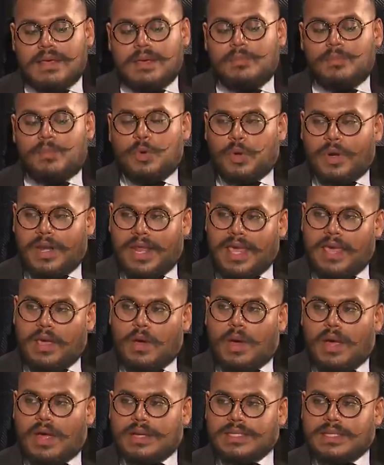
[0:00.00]
Brulee
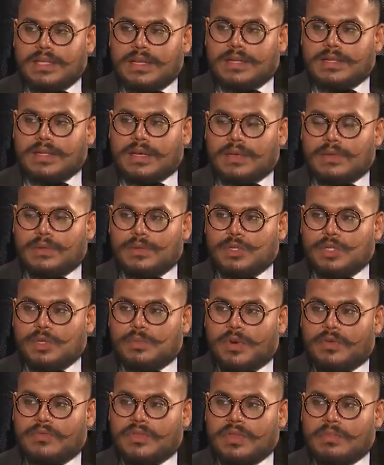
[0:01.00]
or Auntie Netta, who do you
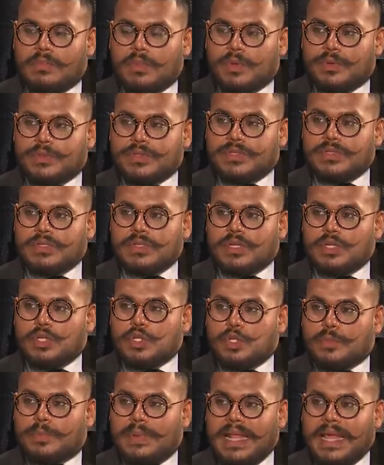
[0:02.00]
prefer the most
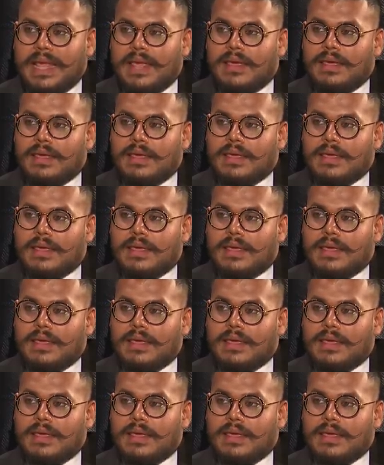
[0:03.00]
to play?